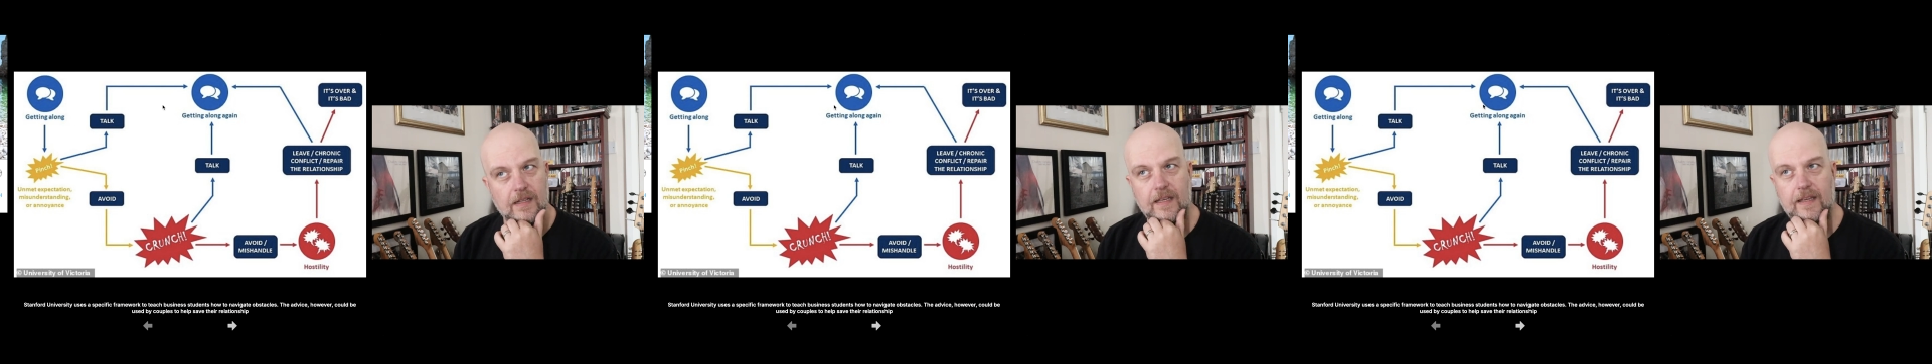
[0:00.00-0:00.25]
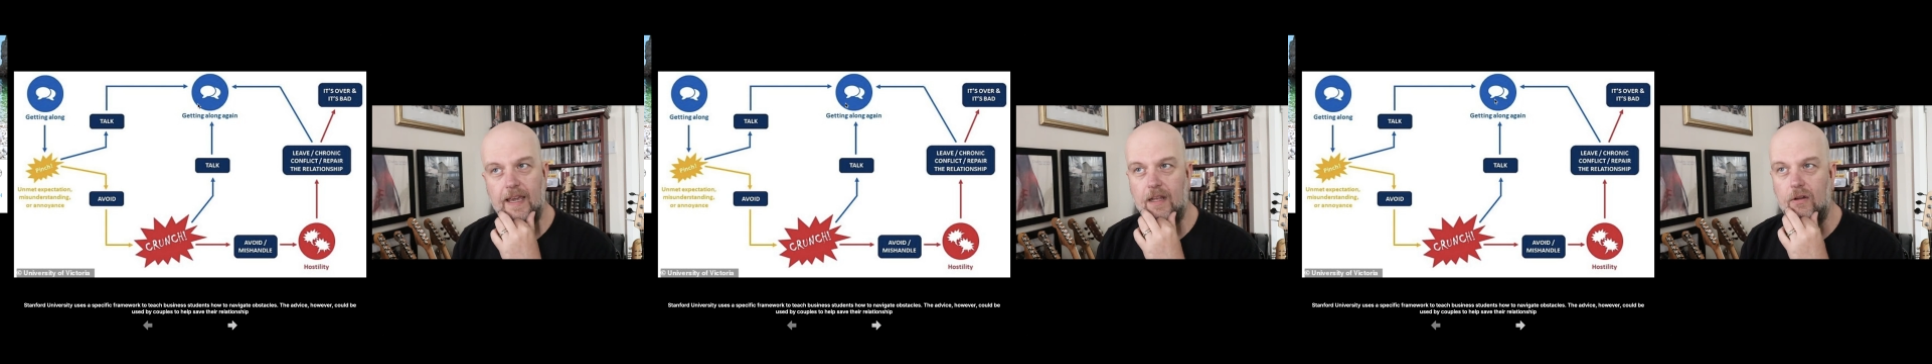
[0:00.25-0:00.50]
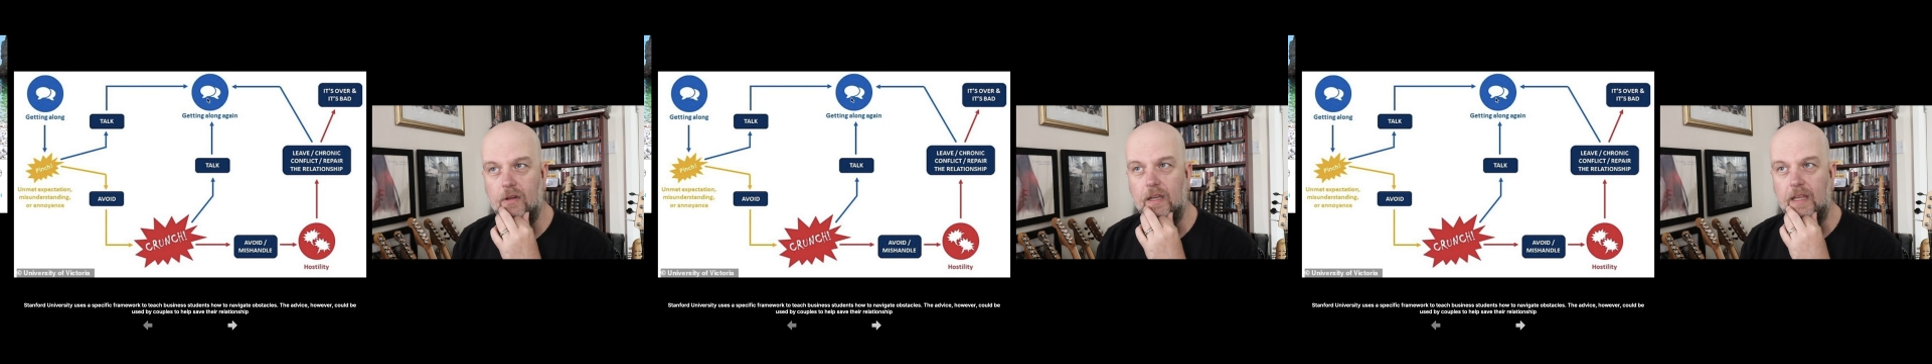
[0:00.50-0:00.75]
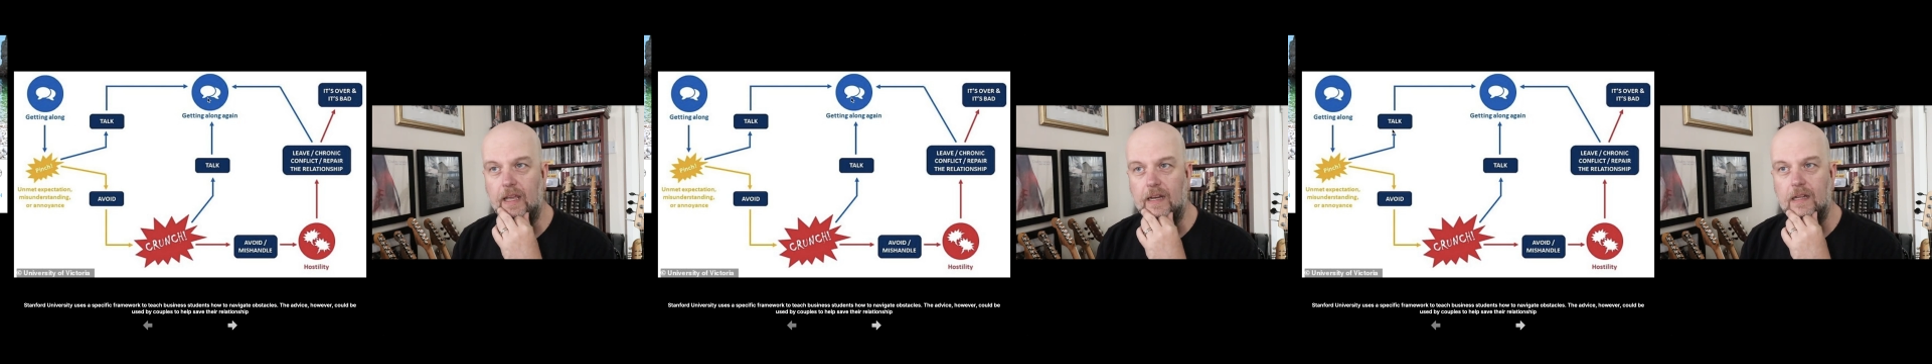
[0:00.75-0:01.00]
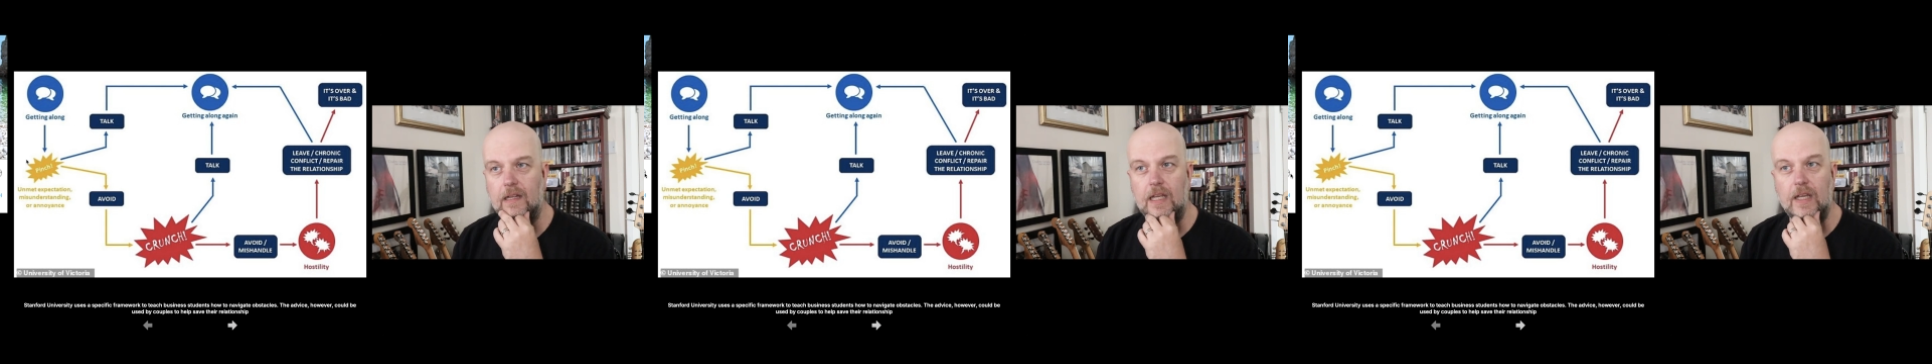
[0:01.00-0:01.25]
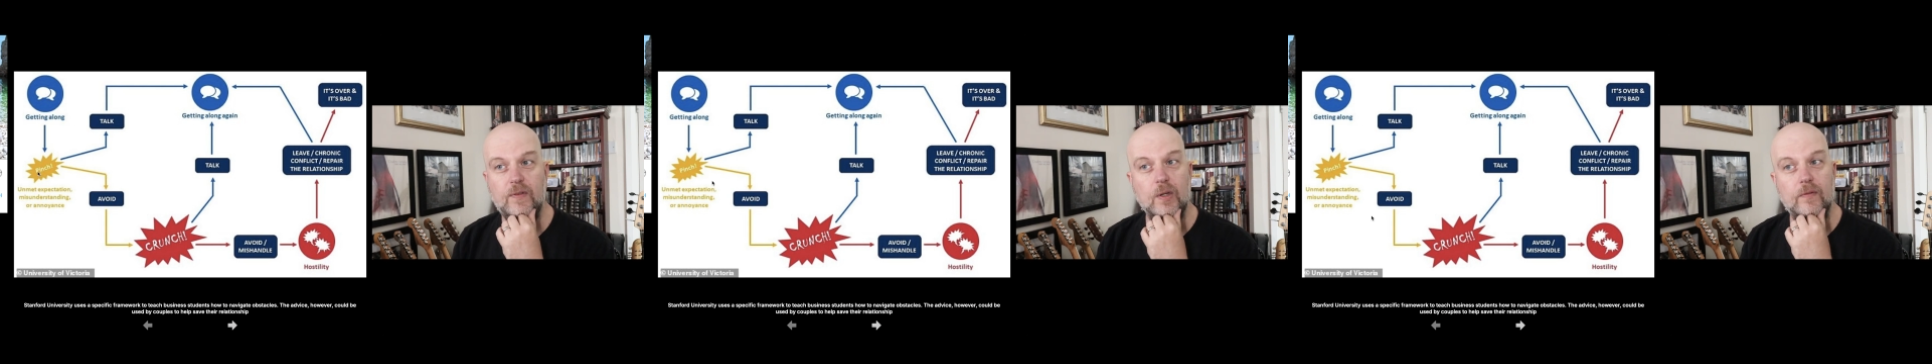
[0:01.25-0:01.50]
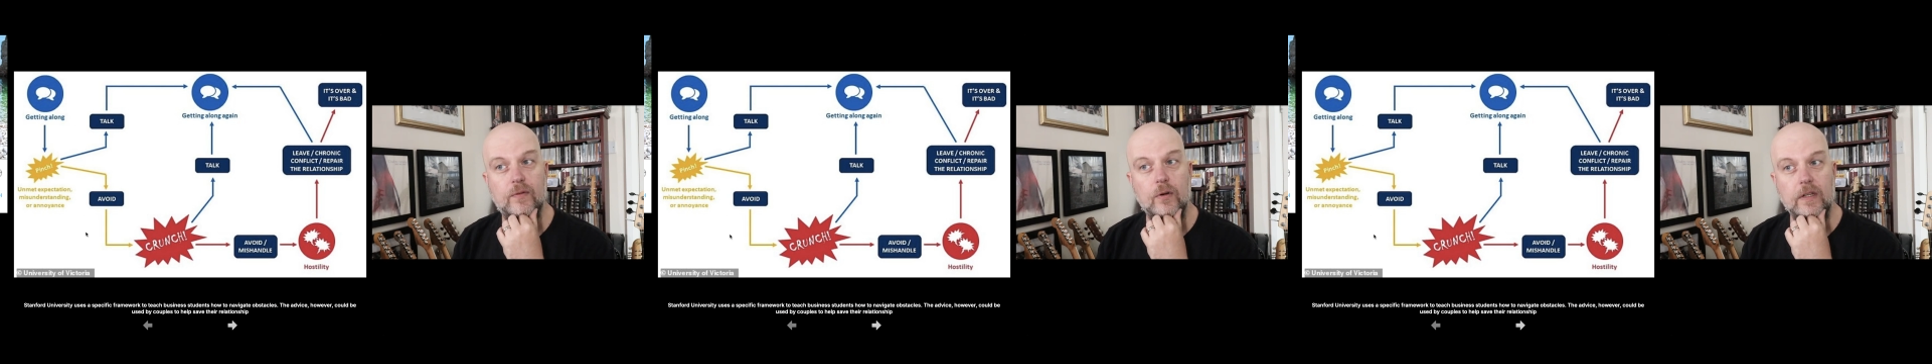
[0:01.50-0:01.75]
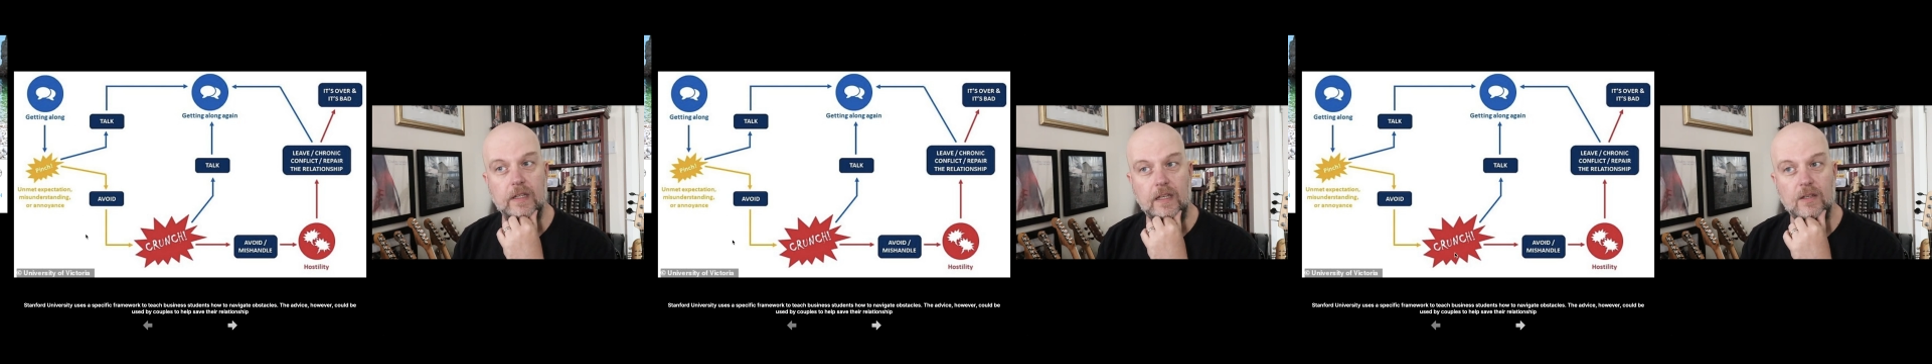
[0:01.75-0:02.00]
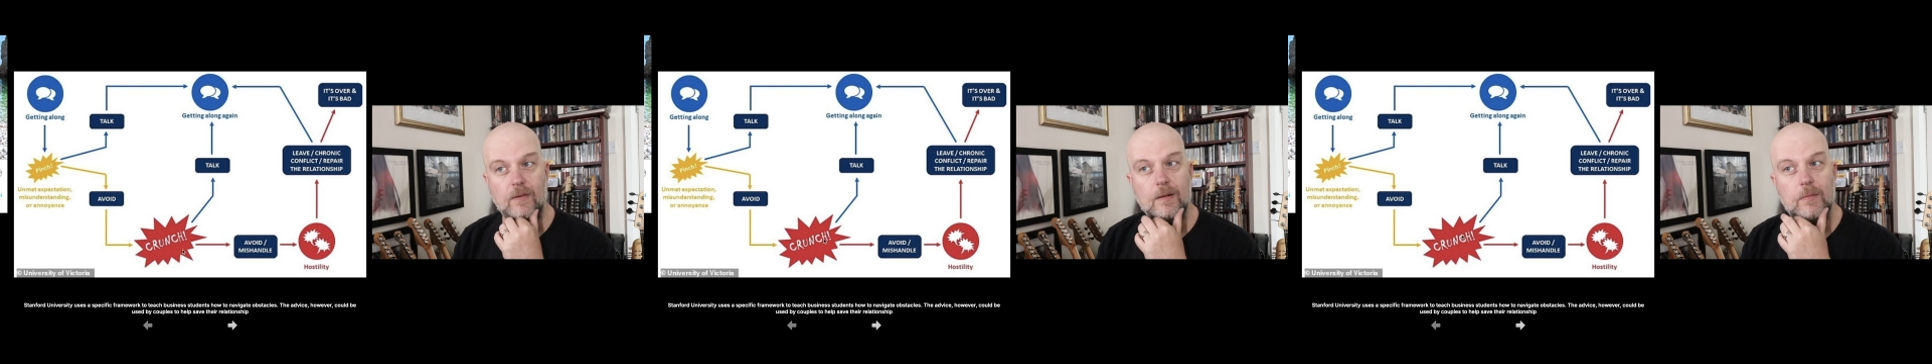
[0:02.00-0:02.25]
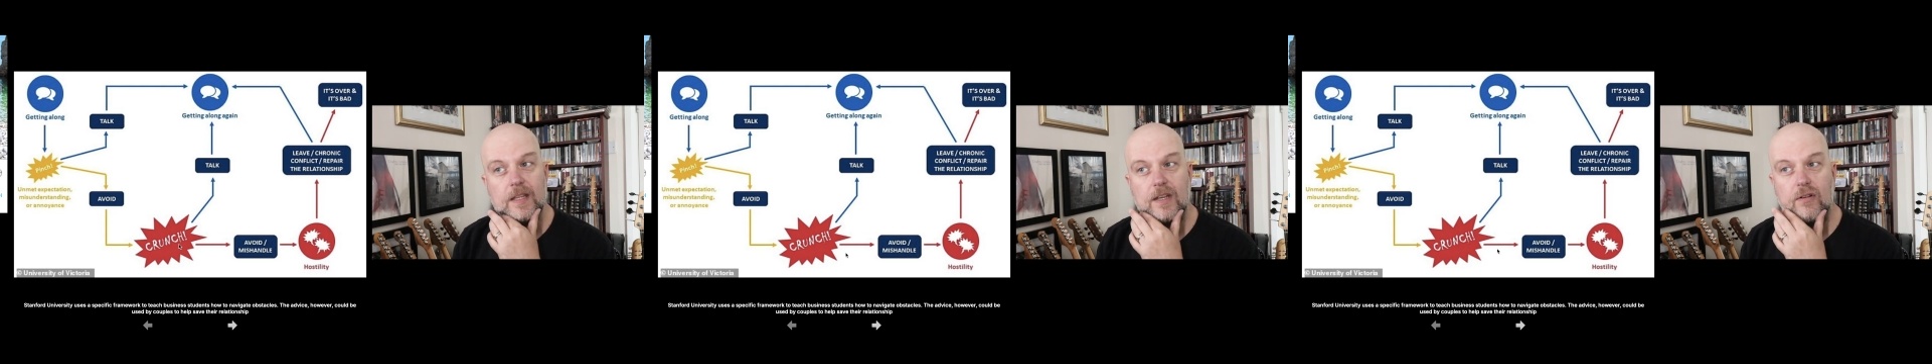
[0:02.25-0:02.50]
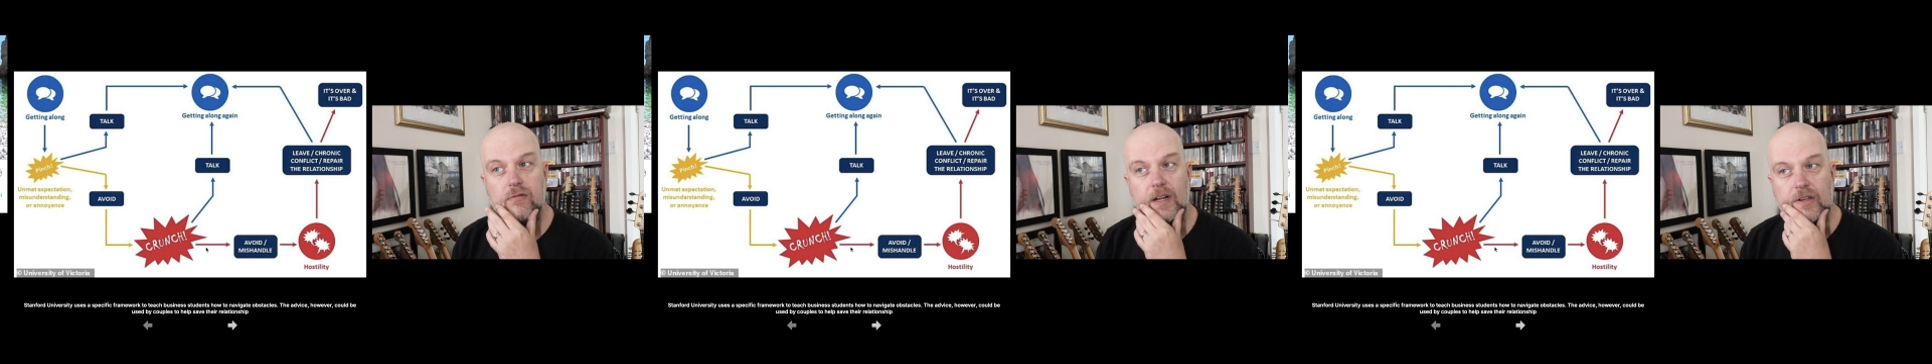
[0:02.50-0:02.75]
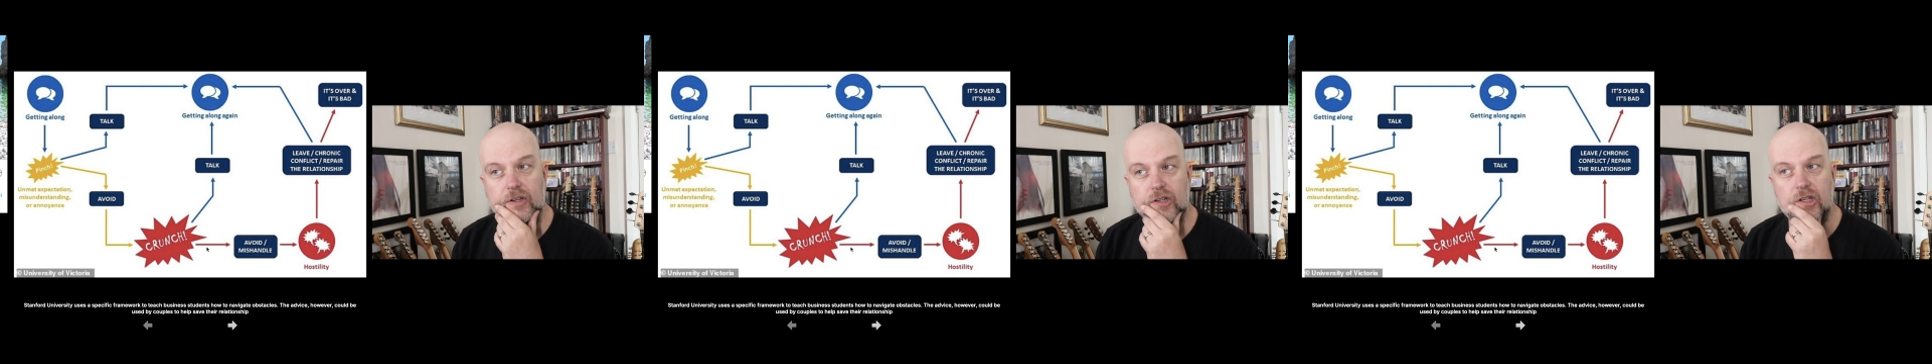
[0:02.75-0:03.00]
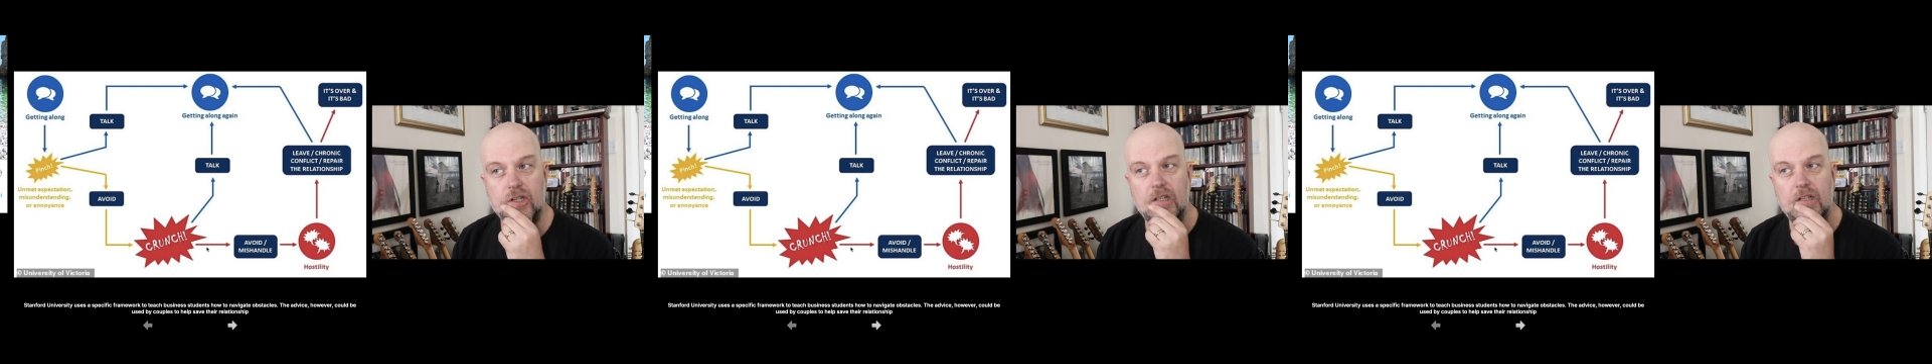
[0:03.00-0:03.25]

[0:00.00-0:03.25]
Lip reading: get along again. If you avoid it, you end up with a crunch,